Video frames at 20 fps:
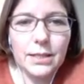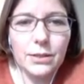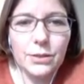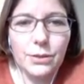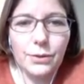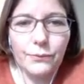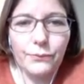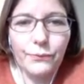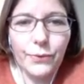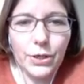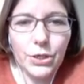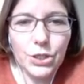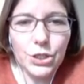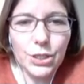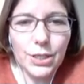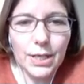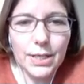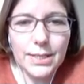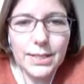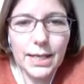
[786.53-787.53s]
the
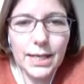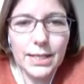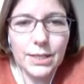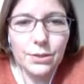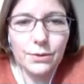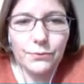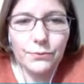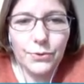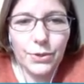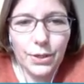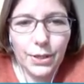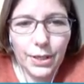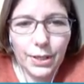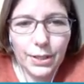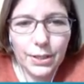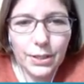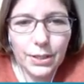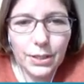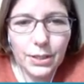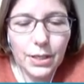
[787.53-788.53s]
functional size of the
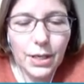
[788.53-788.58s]
lung